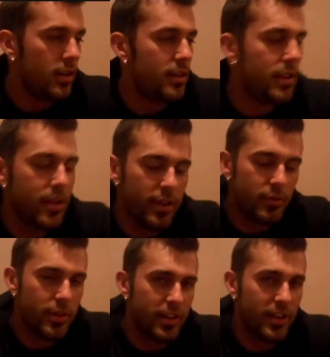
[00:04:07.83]
Lee
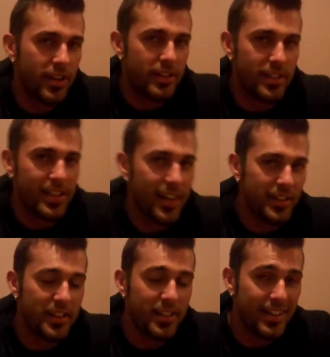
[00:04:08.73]
Hayward and I are
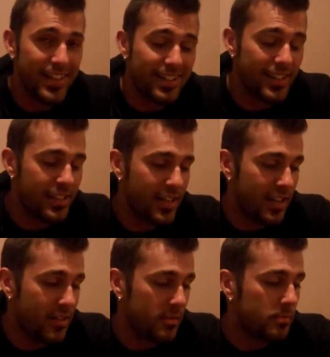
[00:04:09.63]
tied at 99
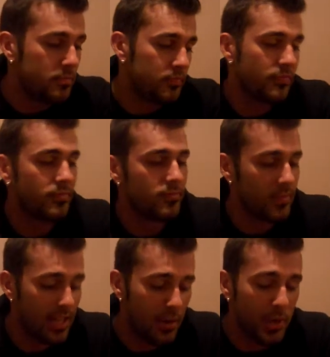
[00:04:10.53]
now.
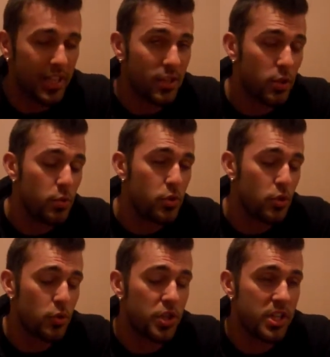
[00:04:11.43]
And we got two
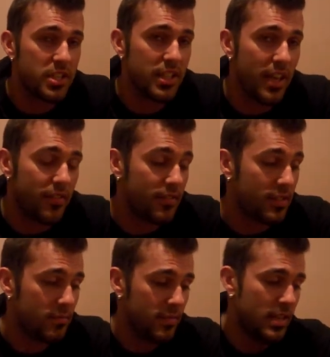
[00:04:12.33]
sushis left.
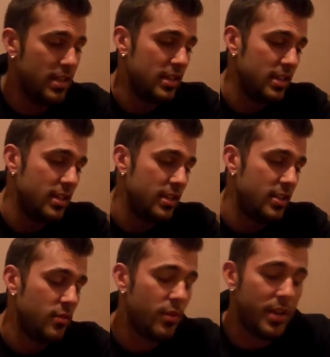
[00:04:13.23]
One
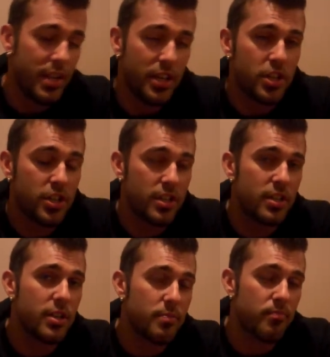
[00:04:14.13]
each. One each.